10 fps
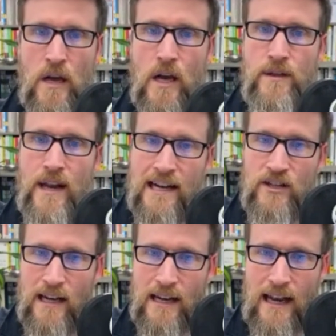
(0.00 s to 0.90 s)
that
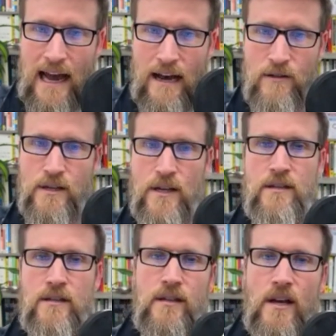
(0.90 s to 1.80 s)
actually allows
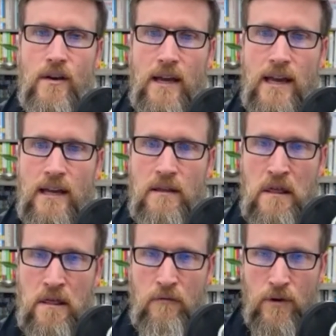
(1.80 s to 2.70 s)
us to go in
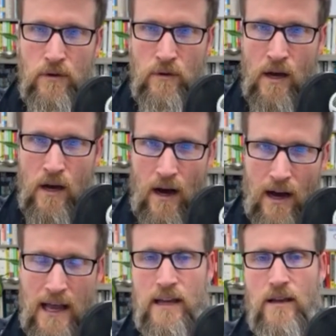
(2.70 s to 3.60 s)
through
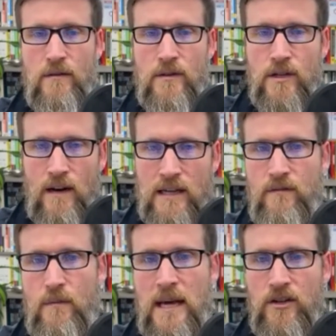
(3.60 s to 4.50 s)
high AQ to
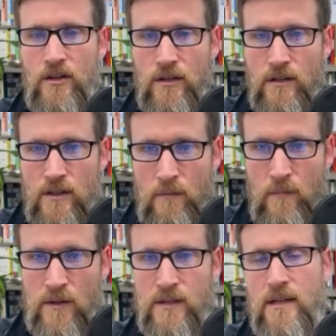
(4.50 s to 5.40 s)
transformations and
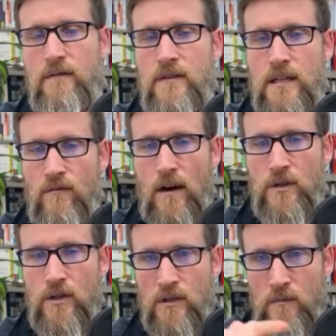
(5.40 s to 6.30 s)
positive
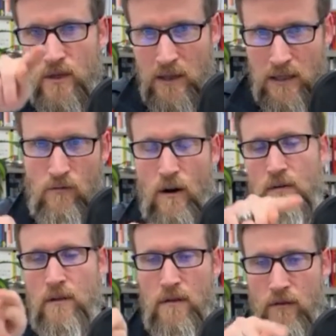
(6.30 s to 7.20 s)
disruptions between
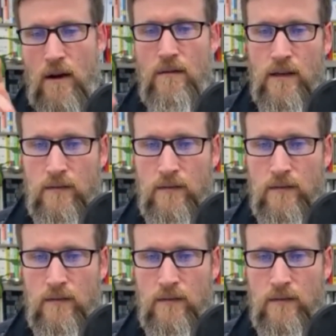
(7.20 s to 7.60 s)
growth and thriving.